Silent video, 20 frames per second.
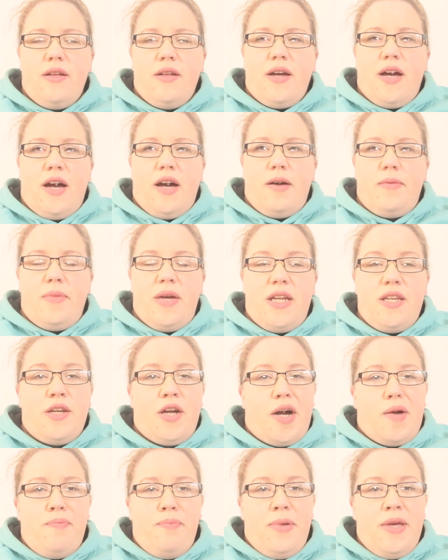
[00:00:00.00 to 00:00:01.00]
and
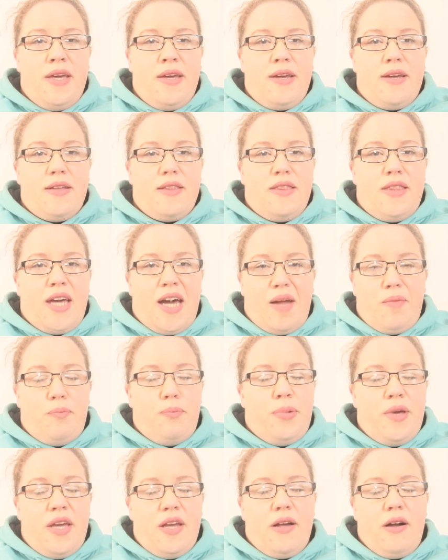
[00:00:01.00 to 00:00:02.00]
not being that
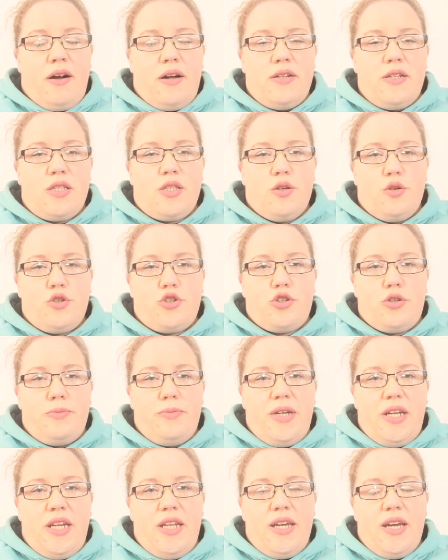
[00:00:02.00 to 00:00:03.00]
big on social
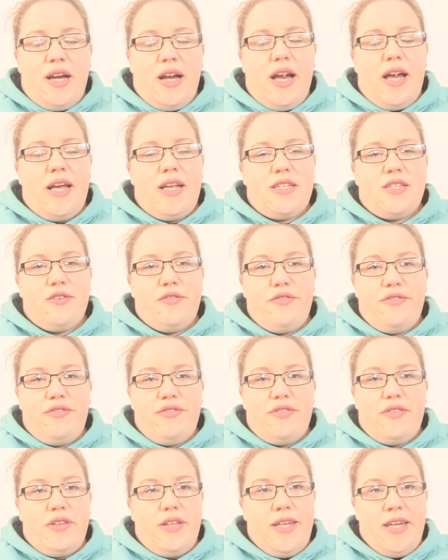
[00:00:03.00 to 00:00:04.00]
media as of
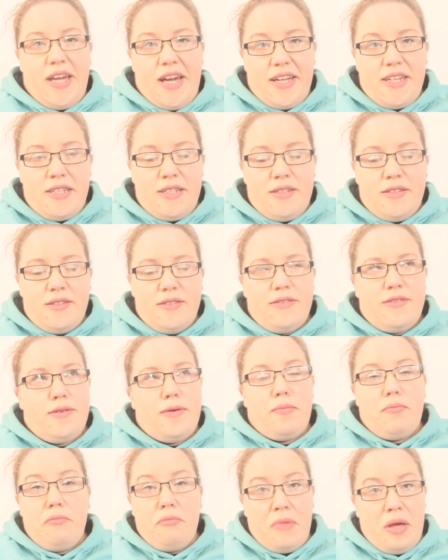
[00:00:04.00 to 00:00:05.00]
yet,
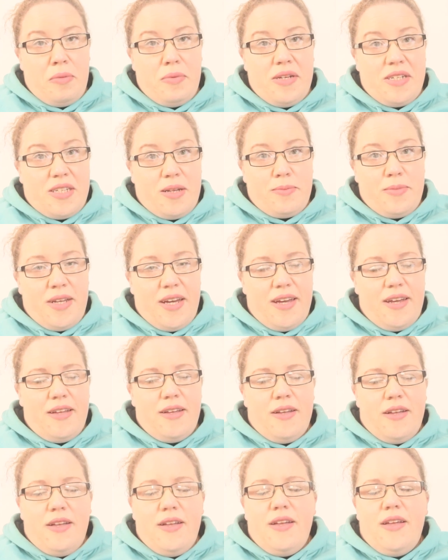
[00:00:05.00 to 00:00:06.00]
maybe someday,
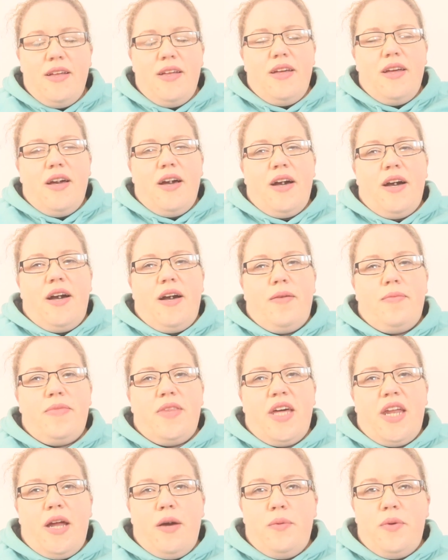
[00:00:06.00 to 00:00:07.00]

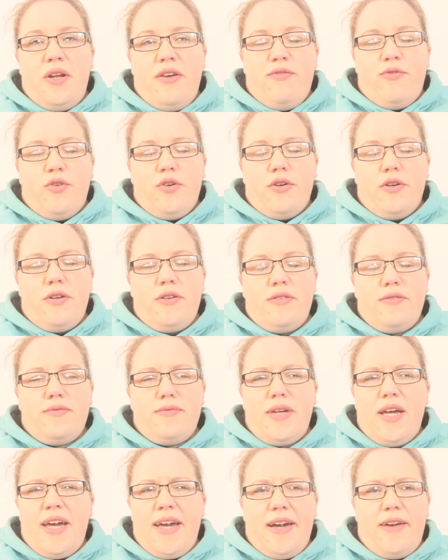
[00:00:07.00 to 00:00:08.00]
that I would ever
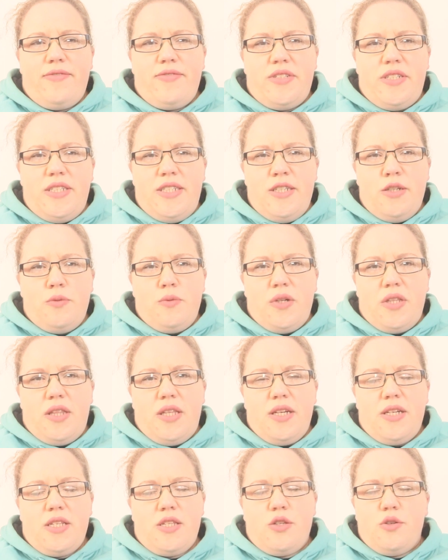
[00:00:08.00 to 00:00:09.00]
have to deal with
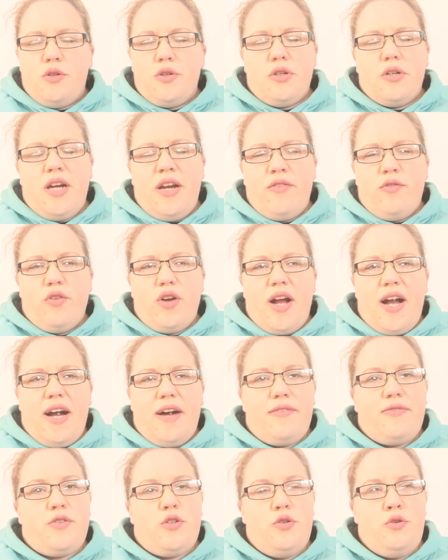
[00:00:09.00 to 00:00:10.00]
this or ever
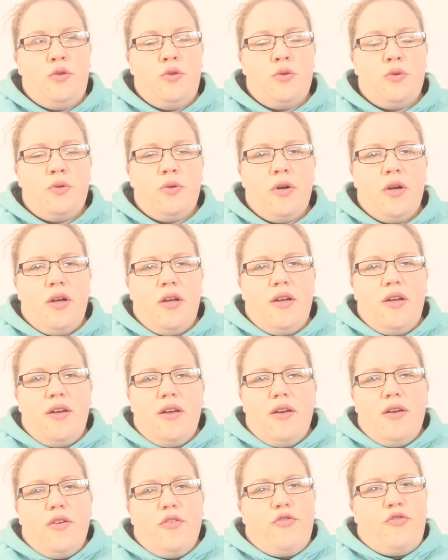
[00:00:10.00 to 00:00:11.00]
have to
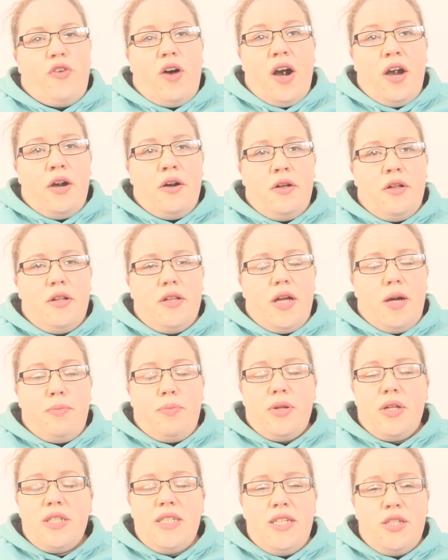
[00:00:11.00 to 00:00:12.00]
file a
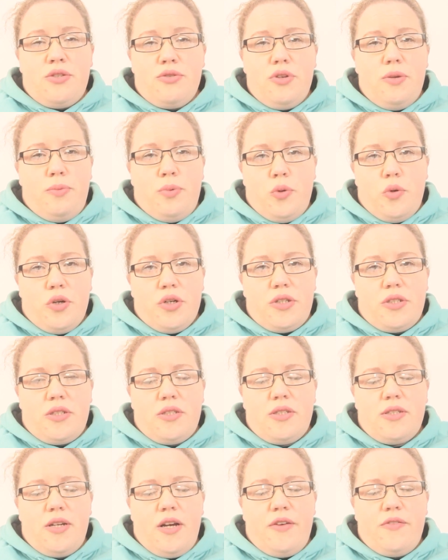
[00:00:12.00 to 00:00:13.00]
police
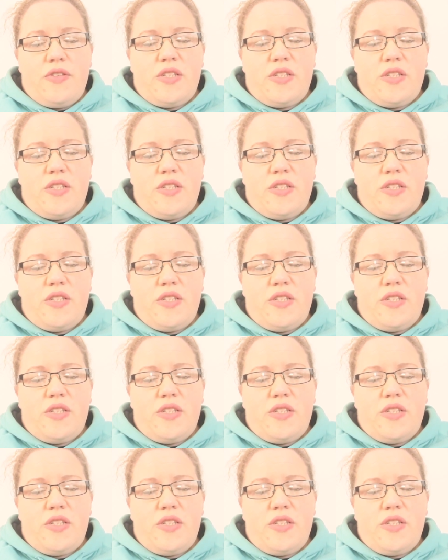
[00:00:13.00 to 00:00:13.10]
report of